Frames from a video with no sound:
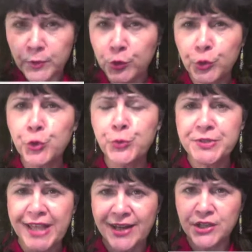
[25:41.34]

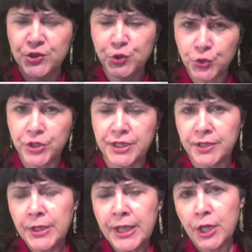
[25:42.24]
groups and
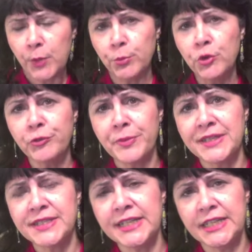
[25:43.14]
so,
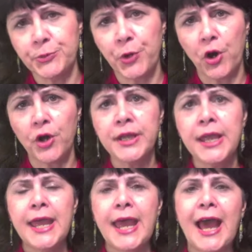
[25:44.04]
movement in Iran
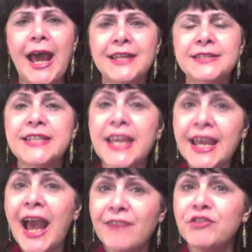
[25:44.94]
and they
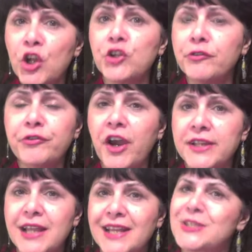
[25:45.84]
have a lot of
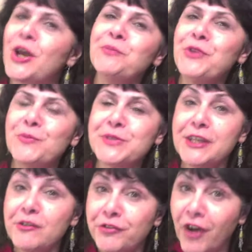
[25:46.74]
fight and sometimes
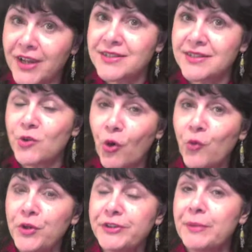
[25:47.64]
their fight is
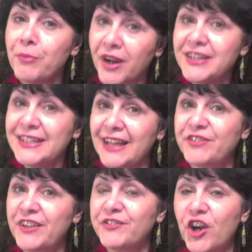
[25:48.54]
over the money that
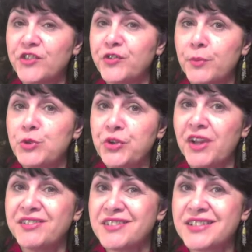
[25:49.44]
they've got from
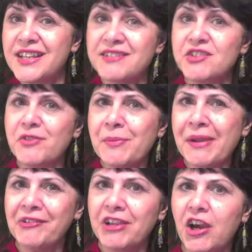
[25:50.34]
united states of
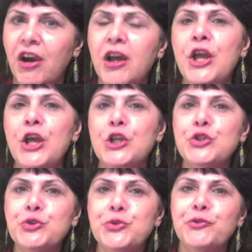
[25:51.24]
america
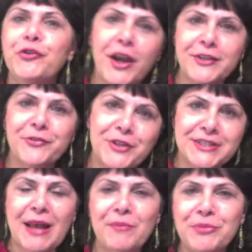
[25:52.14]
to fight, for
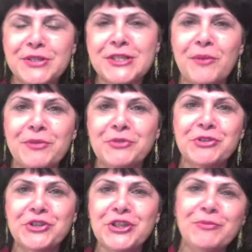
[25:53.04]
example, Islamic
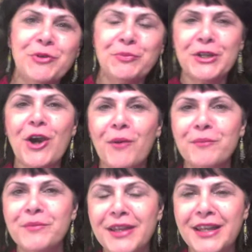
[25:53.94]
regime or
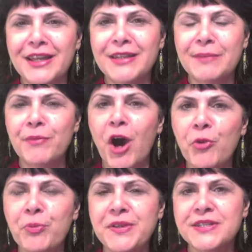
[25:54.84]
become a, a
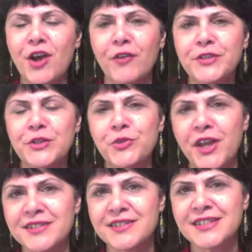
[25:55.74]
mouthpiece of the
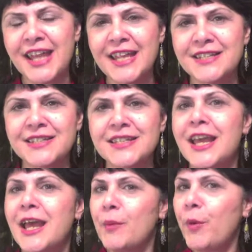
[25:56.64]
United States
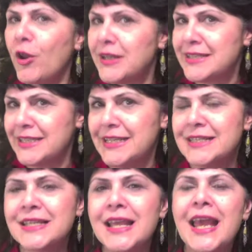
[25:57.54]
policies.